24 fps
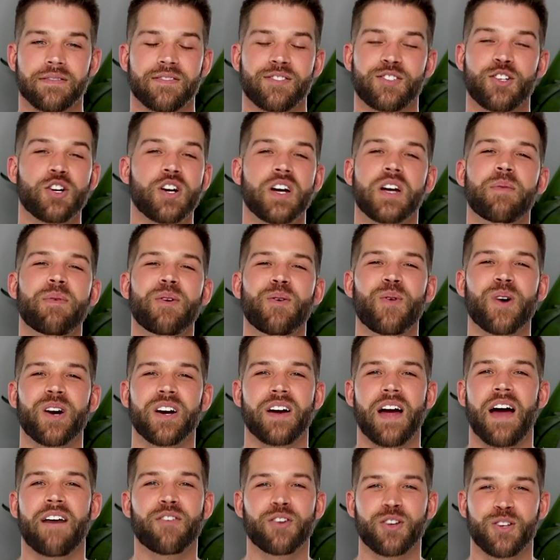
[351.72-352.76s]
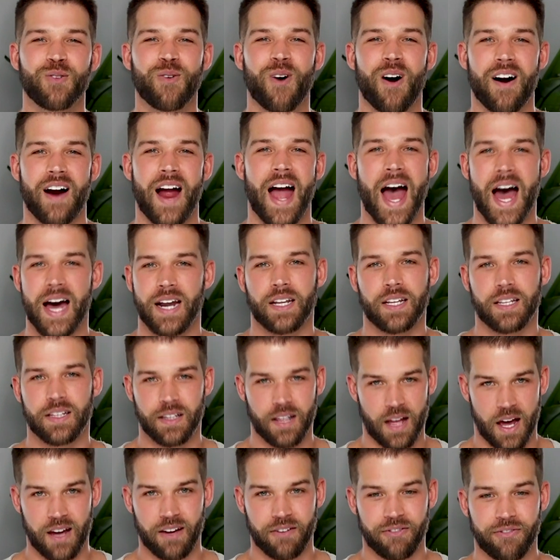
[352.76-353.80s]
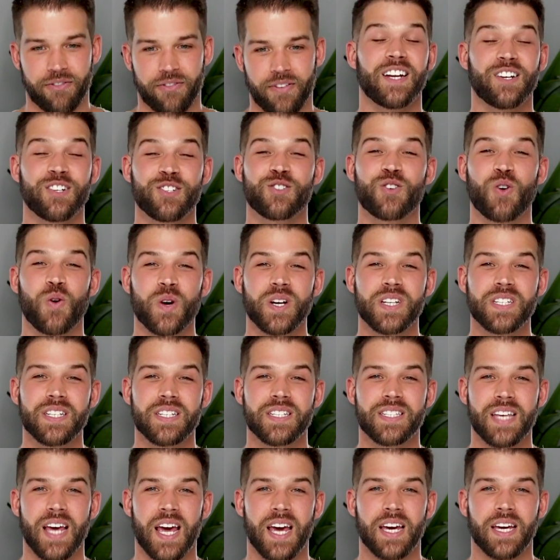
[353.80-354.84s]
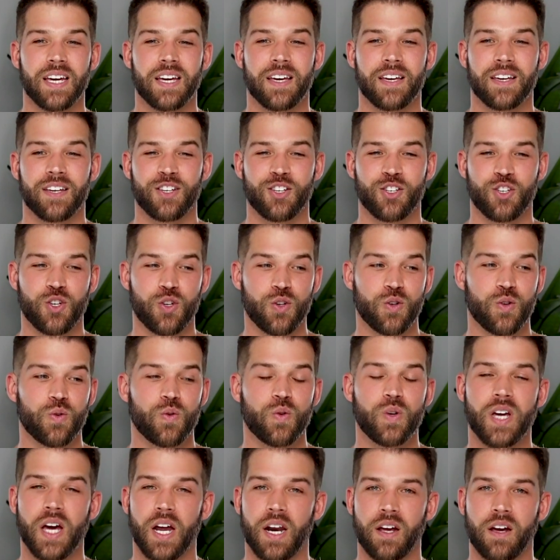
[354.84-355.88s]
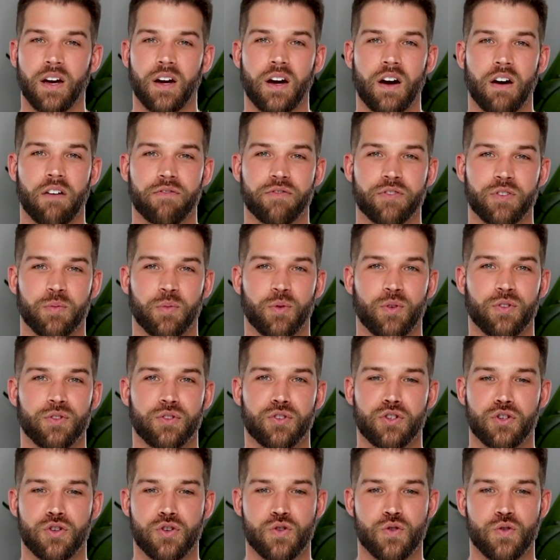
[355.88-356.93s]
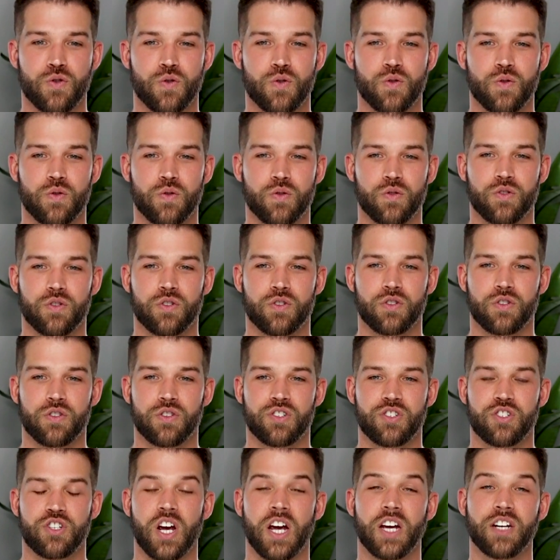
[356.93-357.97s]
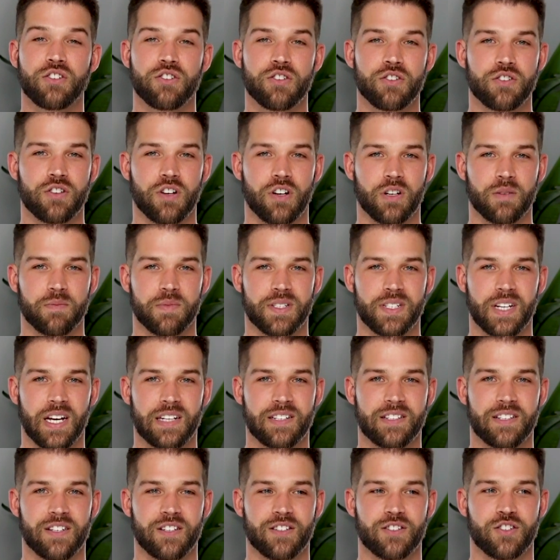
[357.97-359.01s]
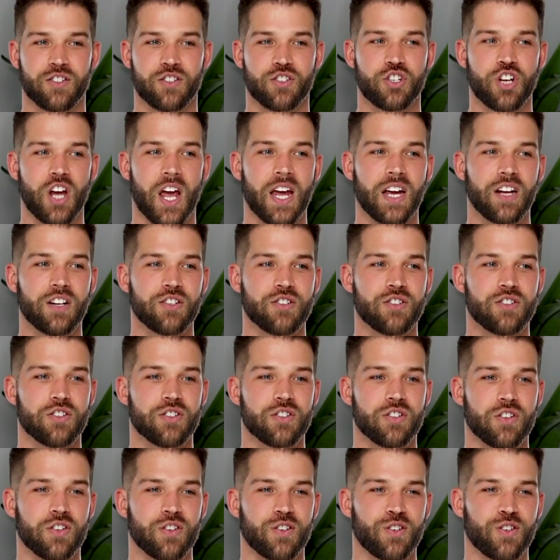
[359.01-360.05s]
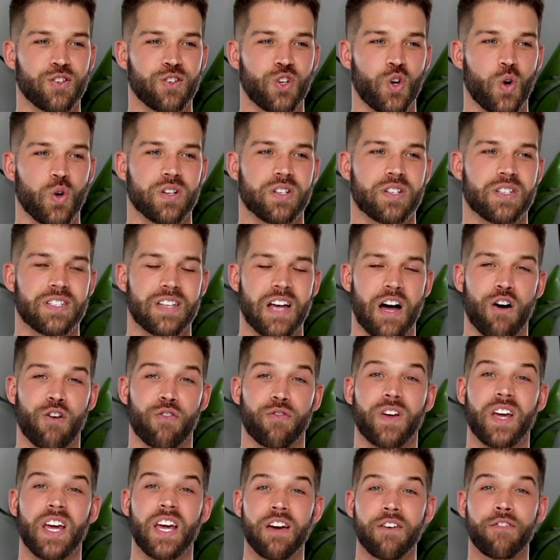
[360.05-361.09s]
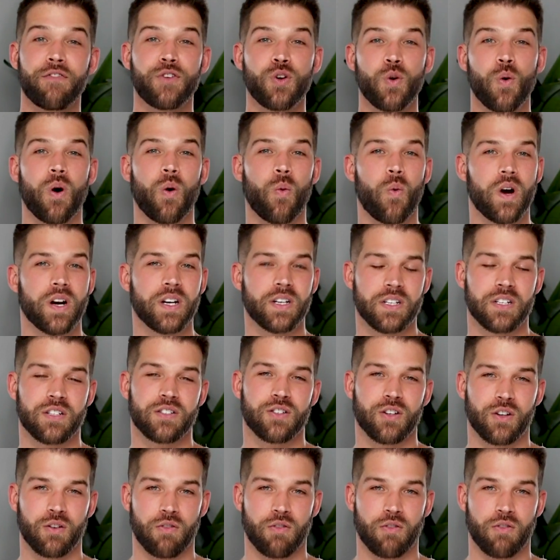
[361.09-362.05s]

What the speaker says: You're going to be wherever you are at in life. It is going to take you getting uncomfortable to change your circumstances, change yourself if you are wanting to